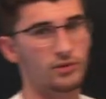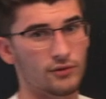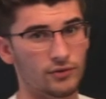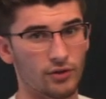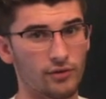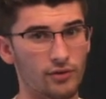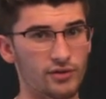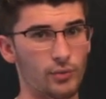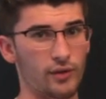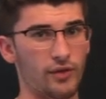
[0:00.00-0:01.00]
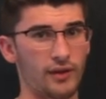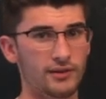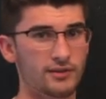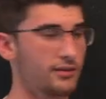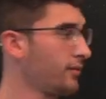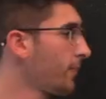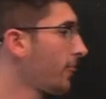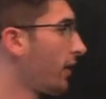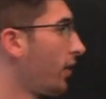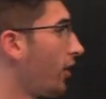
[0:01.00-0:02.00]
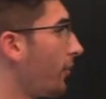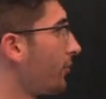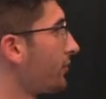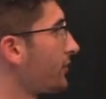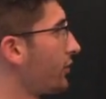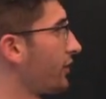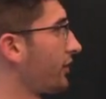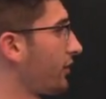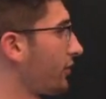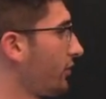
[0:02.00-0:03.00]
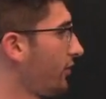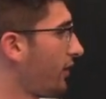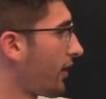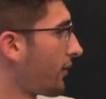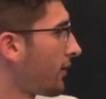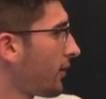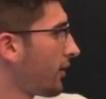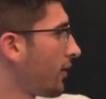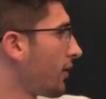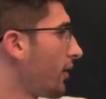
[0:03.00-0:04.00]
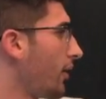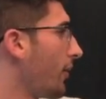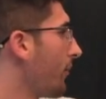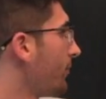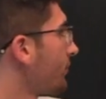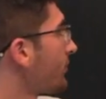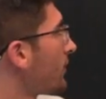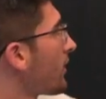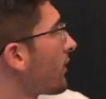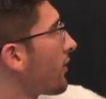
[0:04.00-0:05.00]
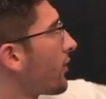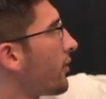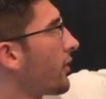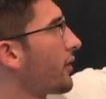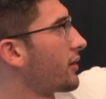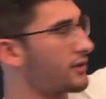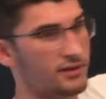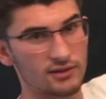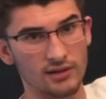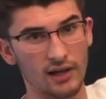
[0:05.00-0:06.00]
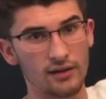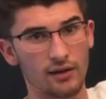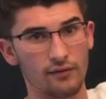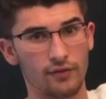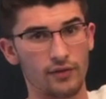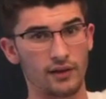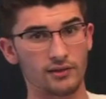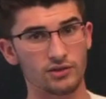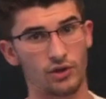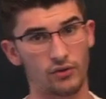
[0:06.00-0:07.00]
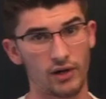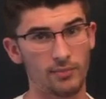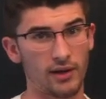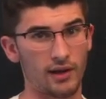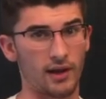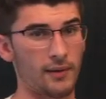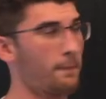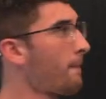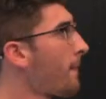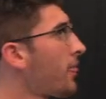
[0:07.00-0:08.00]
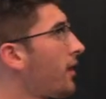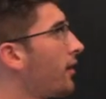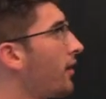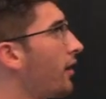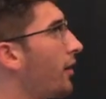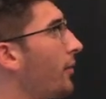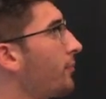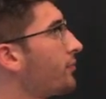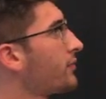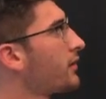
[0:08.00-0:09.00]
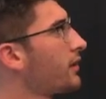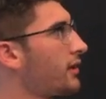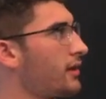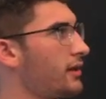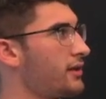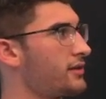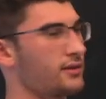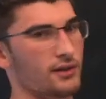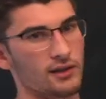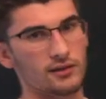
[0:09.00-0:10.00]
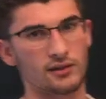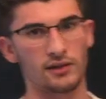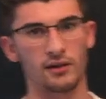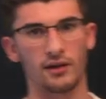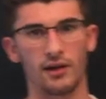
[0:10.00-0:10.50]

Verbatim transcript: you've shown those three things, um, you can conclude that uh, the set of things generated by A uh, is indeed